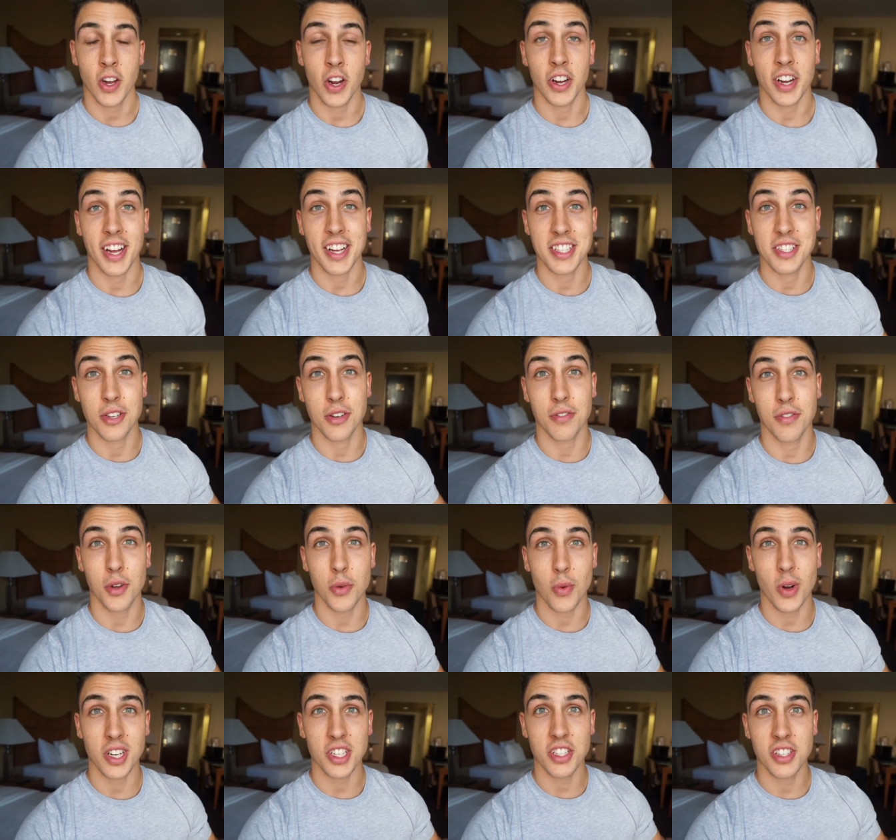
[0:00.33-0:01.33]
Alright guys, so if
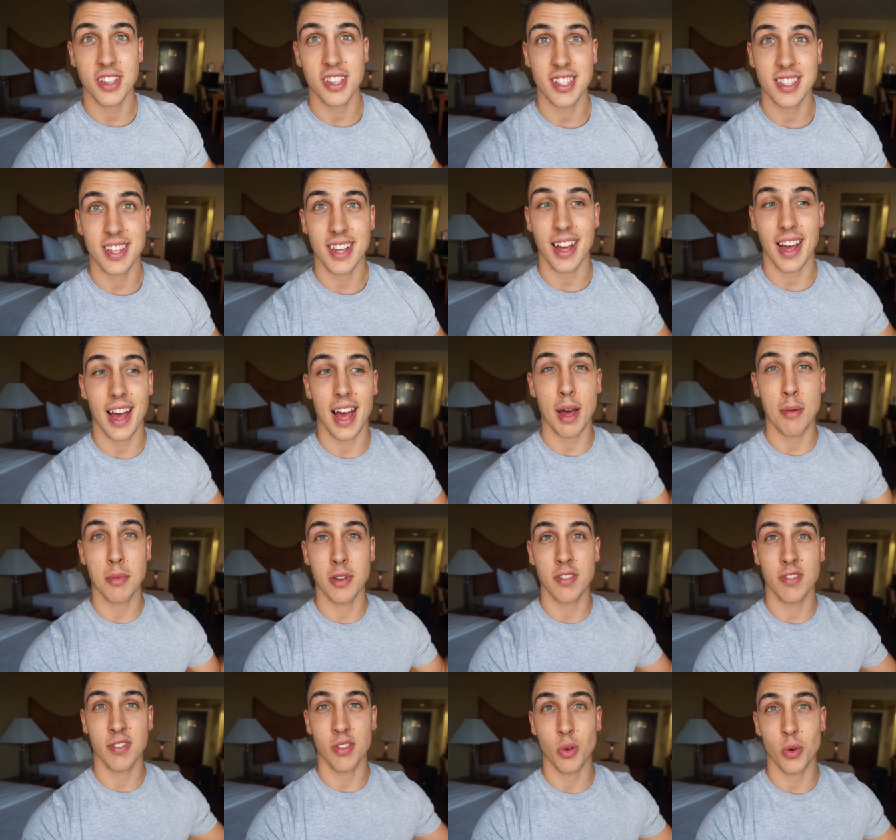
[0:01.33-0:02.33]
you're watching this, I'm
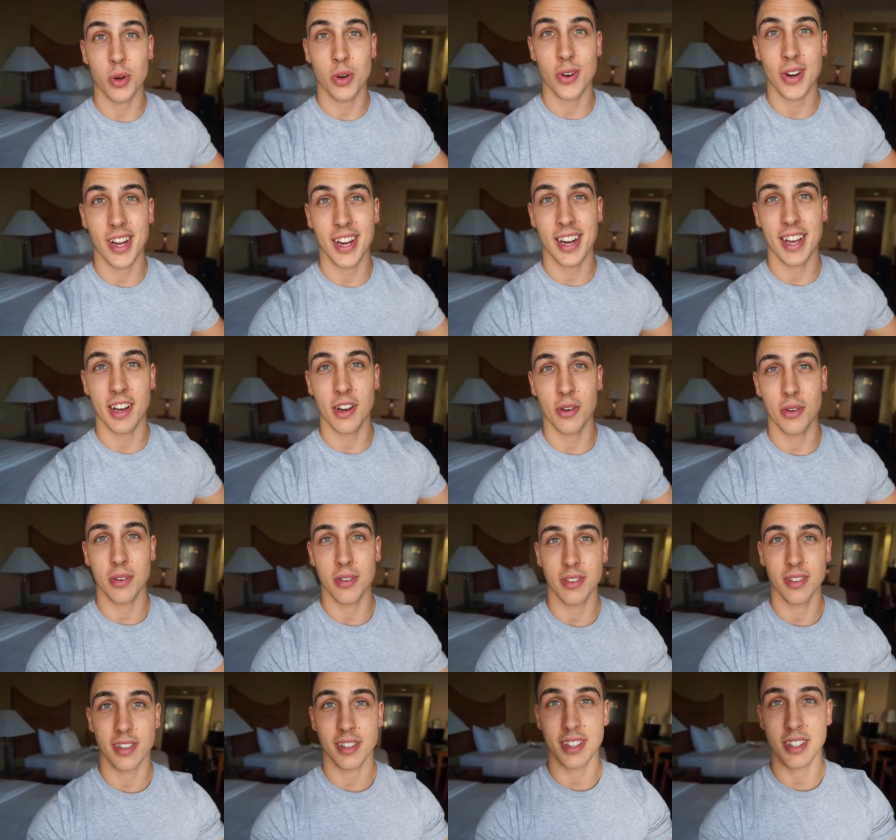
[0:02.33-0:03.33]
in Florida right now.
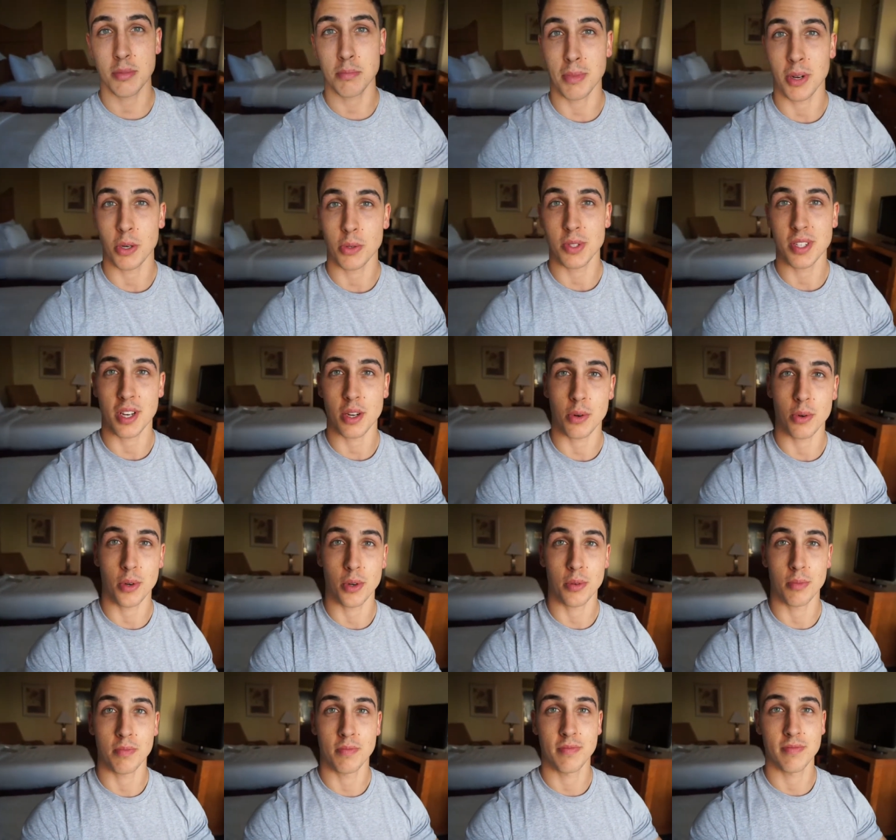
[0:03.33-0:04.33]
It's my hotel
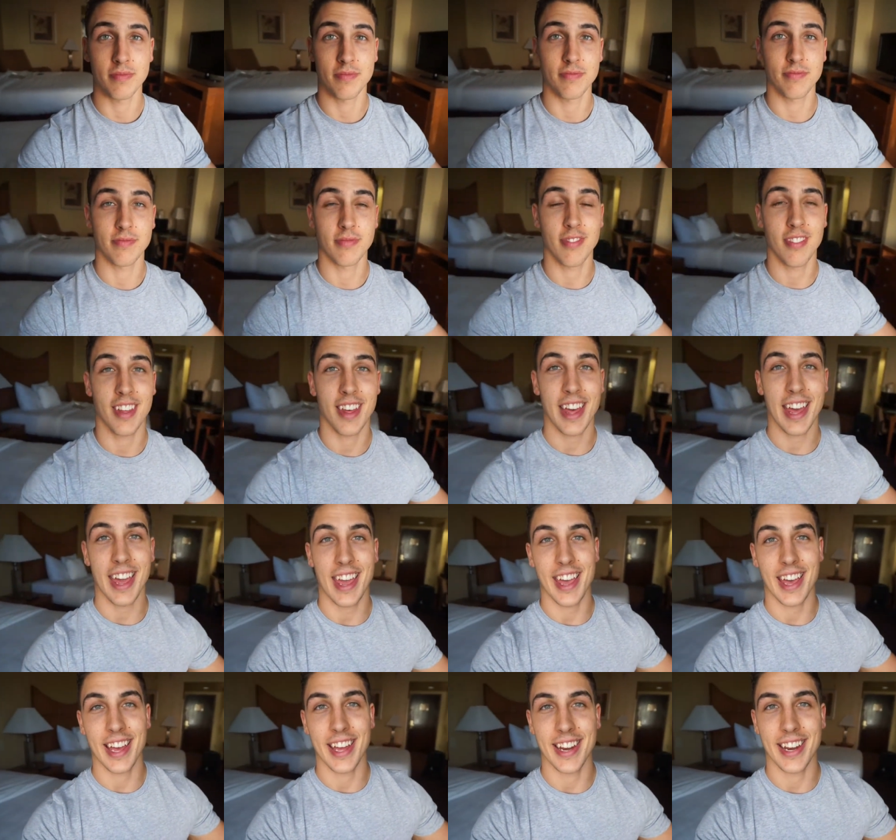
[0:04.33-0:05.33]
room.
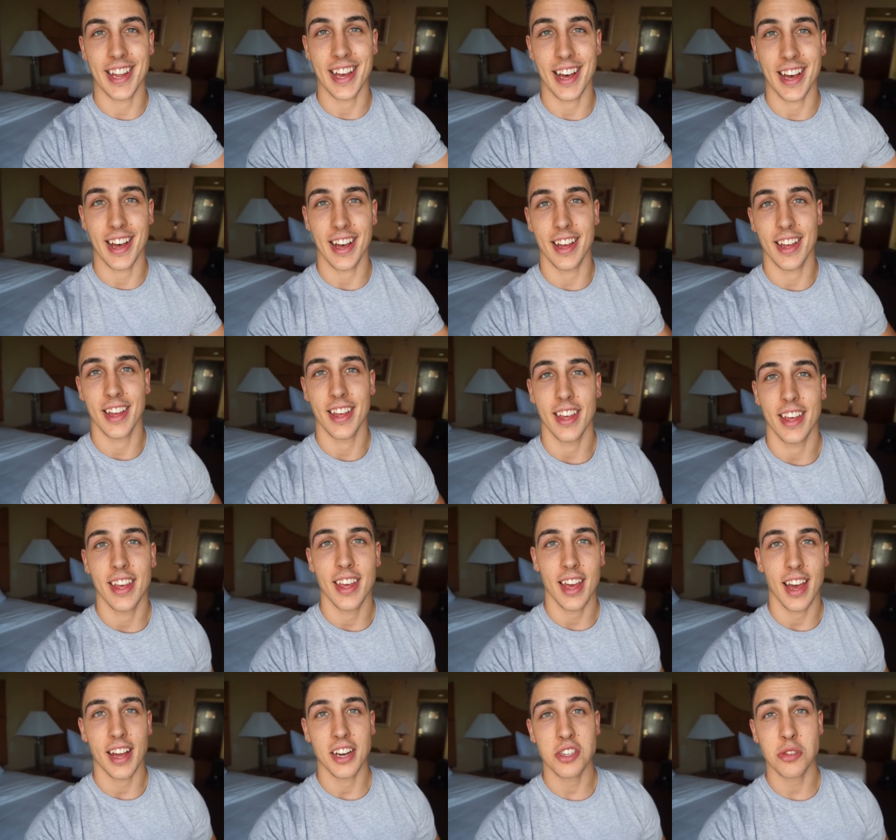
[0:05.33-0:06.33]
And uh,
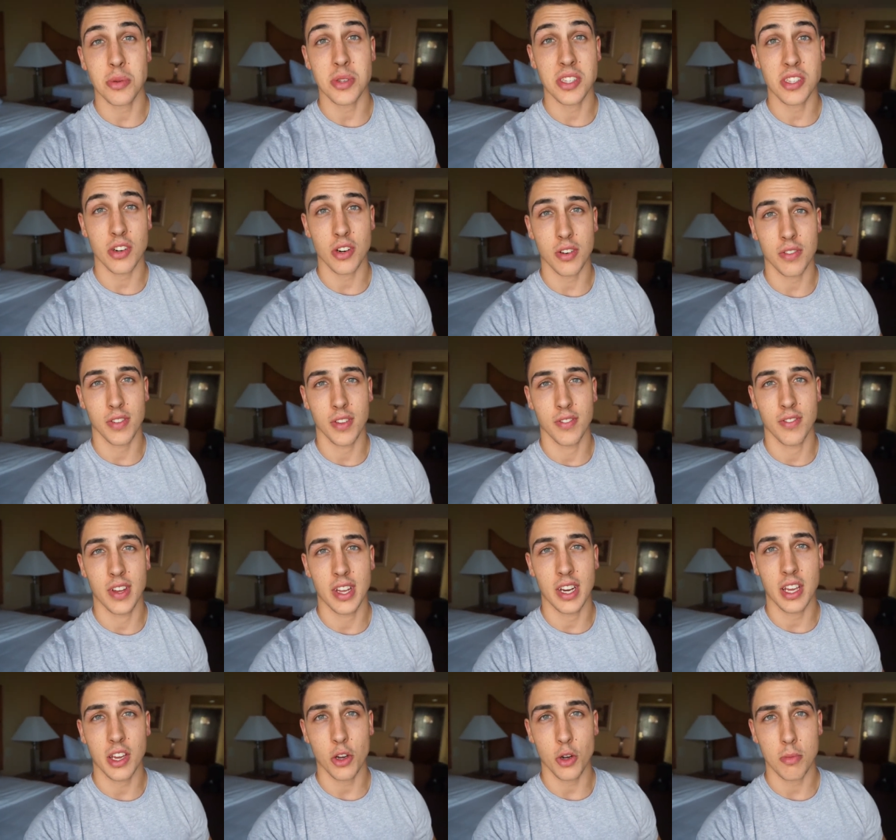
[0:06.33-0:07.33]
I just want to start off the
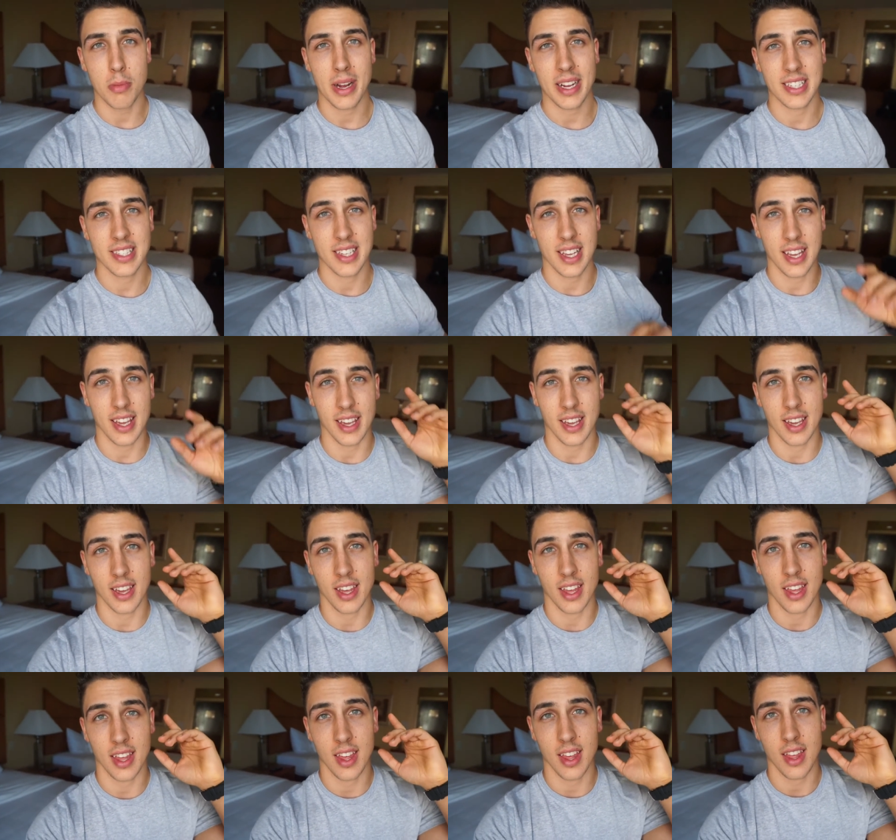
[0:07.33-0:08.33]
video by saying
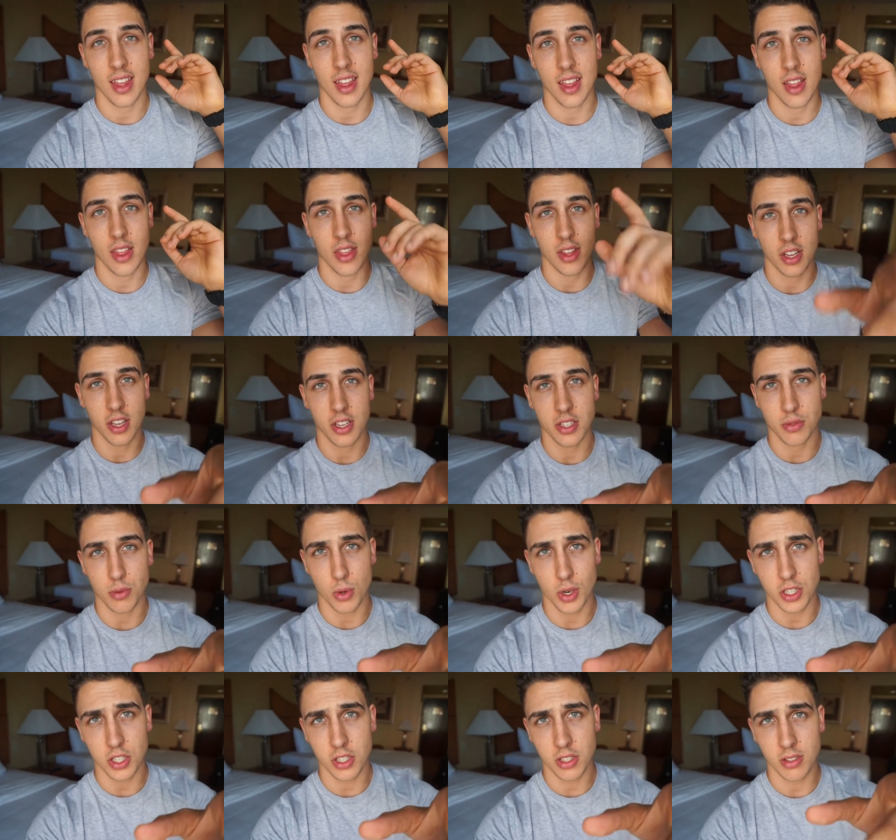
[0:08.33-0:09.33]
thank you guys for
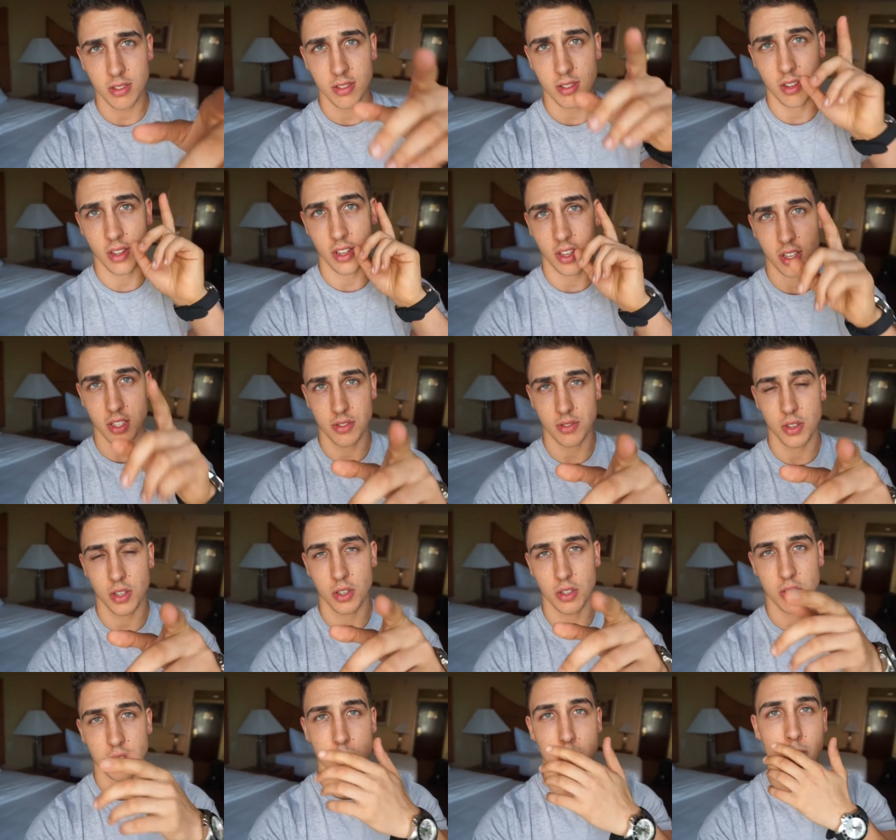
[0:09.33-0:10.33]
watching, thank you guys for
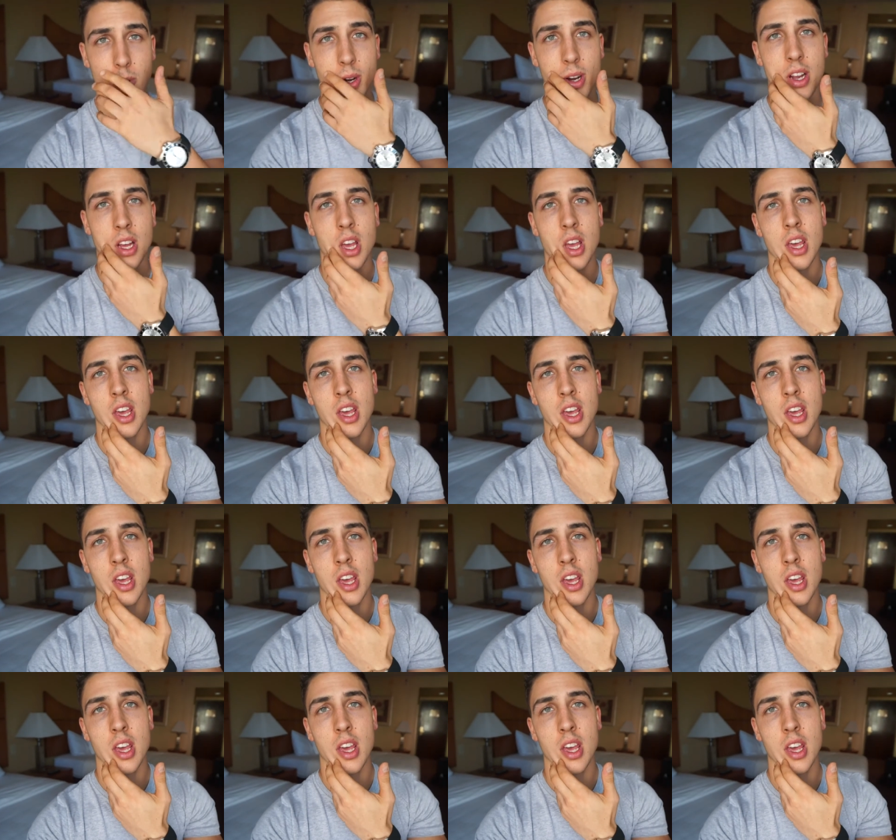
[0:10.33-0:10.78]
your support,